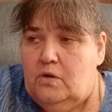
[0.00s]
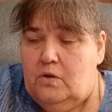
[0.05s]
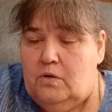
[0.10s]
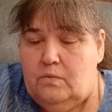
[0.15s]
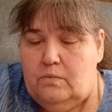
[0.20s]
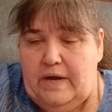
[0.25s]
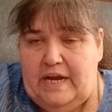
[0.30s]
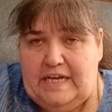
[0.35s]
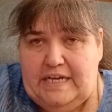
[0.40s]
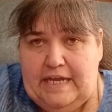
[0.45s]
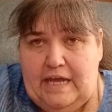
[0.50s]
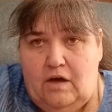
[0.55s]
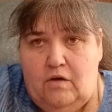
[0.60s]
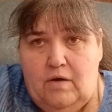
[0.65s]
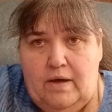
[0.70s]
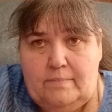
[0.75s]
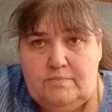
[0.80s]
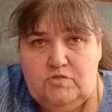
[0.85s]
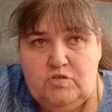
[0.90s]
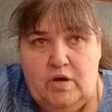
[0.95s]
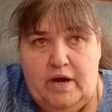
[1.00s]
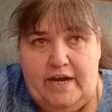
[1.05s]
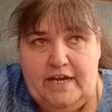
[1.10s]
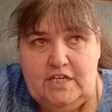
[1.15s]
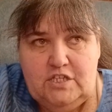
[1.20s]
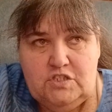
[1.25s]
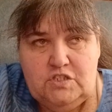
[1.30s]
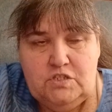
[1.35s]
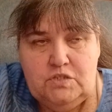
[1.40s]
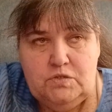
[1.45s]
right now I'm
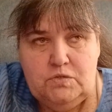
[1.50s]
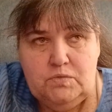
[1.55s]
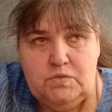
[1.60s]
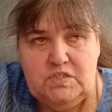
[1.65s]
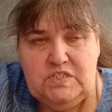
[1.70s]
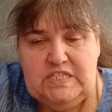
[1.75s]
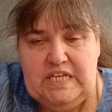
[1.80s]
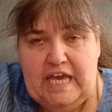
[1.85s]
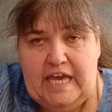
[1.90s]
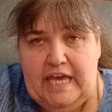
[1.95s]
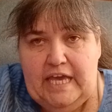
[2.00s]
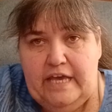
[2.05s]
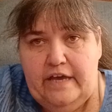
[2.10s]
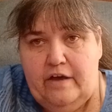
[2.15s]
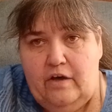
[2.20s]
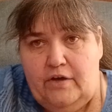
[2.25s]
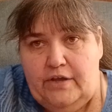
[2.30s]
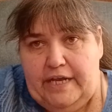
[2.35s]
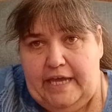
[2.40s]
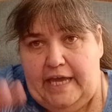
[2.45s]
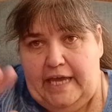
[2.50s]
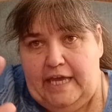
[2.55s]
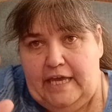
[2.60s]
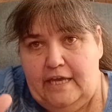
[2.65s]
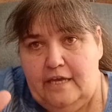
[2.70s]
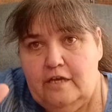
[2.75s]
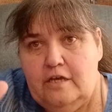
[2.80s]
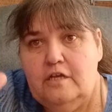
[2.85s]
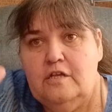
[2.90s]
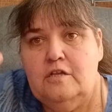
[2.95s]
trying to stay on a
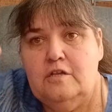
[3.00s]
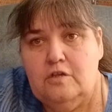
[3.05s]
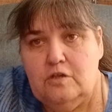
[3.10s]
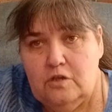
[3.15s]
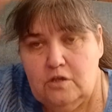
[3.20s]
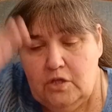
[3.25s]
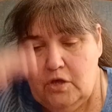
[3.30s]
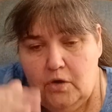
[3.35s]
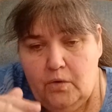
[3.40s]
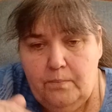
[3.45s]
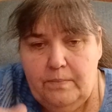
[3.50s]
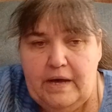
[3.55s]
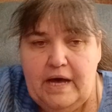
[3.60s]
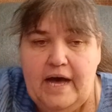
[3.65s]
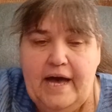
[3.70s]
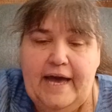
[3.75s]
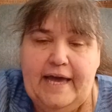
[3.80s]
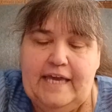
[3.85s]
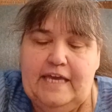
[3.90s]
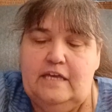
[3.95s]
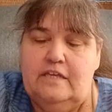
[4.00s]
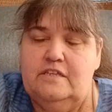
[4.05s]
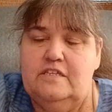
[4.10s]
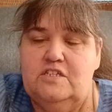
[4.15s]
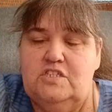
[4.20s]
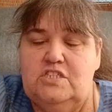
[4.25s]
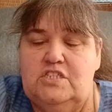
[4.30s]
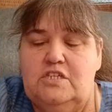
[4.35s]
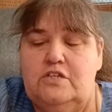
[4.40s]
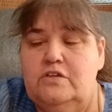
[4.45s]
low buy
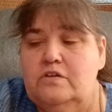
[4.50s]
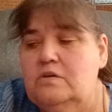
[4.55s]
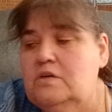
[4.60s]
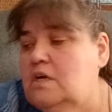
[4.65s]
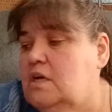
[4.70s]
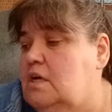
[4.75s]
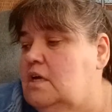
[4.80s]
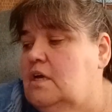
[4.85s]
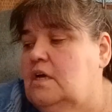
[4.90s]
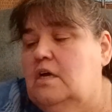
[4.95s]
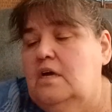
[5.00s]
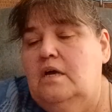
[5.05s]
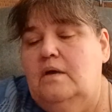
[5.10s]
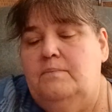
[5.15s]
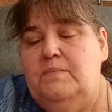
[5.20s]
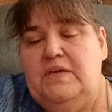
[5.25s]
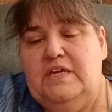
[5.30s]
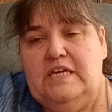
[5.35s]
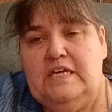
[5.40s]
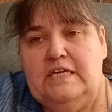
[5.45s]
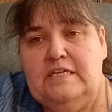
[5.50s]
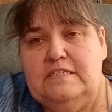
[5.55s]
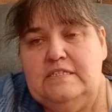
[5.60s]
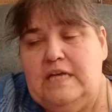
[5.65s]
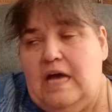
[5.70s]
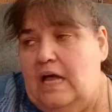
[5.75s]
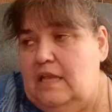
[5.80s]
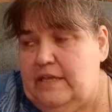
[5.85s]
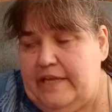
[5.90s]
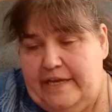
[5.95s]
this year because,
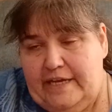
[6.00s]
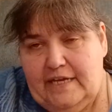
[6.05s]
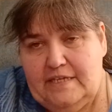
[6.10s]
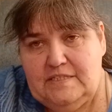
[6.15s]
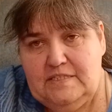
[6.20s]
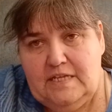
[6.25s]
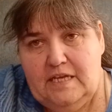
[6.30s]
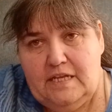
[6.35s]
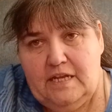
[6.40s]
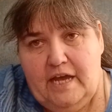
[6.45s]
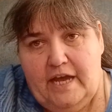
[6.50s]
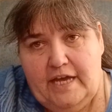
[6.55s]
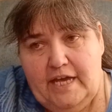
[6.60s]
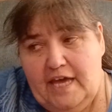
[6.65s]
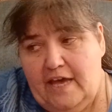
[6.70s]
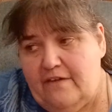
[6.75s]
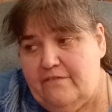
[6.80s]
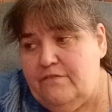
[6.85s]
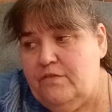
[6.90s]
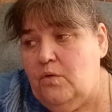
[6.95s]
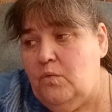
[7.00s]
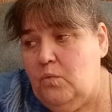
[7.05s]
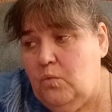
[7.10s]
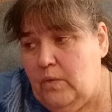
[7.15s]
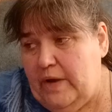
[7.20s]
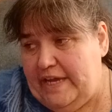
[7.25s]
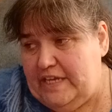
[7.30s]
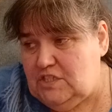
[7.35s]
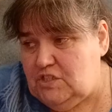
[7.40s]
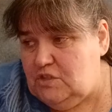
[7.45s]
like I said, I have
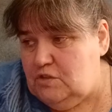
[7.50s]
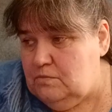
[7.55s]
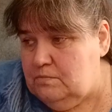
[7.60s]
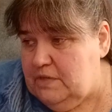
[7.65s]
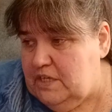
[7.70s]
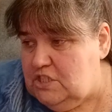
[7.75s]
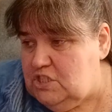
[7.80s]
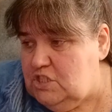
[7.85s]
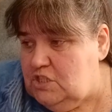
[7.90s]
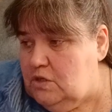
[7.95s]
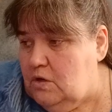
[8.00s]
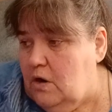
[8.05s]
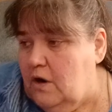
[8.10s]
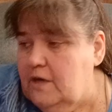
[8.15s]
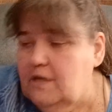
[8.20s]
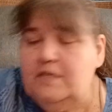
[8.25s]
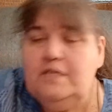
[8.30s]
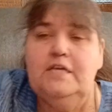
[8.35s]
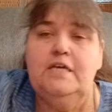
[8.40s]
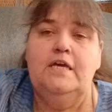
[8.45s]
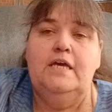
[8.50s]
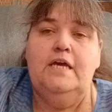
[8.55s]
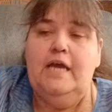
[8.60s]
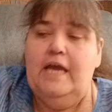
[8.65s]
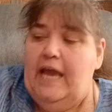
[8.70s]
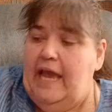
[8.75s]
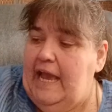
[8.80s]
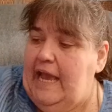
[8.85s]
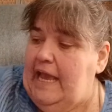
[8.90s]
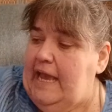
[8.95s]
way too much yarn.
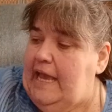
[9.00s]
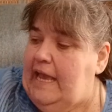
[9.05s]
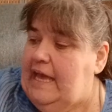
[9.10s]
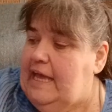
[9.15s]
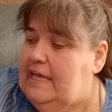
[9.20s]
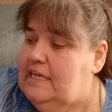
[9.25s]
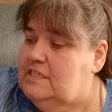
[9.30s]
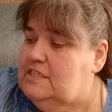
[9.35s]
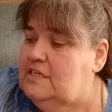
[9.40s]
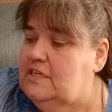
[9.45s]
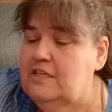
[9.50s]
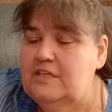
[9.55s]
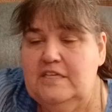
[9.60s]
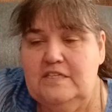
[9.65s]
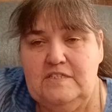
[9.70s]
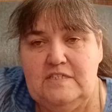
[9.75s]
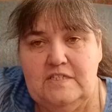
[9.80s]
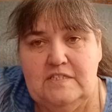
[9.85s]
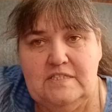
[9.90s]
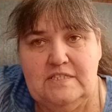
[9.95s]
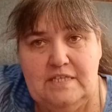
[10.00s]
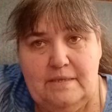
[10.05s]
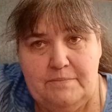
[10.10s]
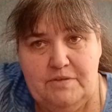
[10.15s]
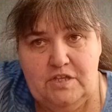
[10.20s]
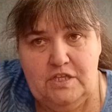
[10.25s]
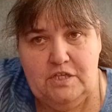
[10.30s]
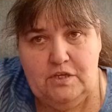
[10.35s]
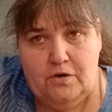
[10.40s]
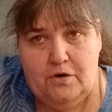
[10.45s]
And this is some of
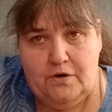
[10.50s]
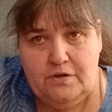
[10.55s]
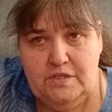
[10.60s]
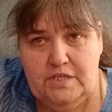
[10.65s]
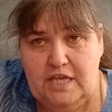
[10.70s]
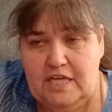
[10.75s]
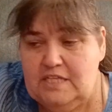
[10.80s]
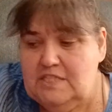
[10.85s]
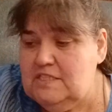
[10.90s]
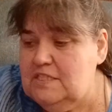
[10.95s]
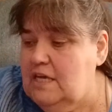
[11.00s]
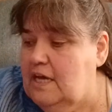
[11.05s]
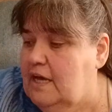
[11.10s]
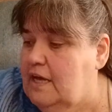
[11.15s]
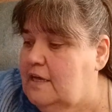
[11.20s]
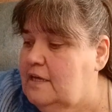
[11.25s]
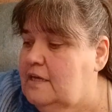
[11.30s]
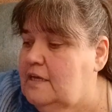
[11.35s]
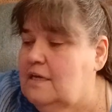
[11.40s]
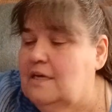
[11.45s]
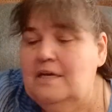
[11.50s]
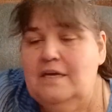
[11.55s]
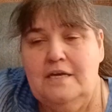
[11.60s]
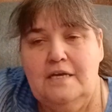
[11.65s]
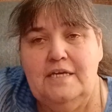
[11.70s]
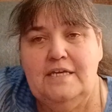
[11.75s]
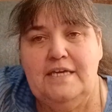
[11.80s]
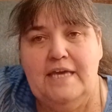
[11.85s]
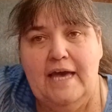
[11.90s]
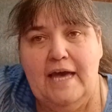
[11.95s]
the yarn that,
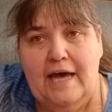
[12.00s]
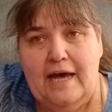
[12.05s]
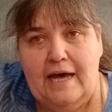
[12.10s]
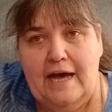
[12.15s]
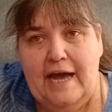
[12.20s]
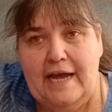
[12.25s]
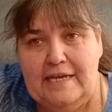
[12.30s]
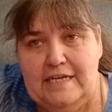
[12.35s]
I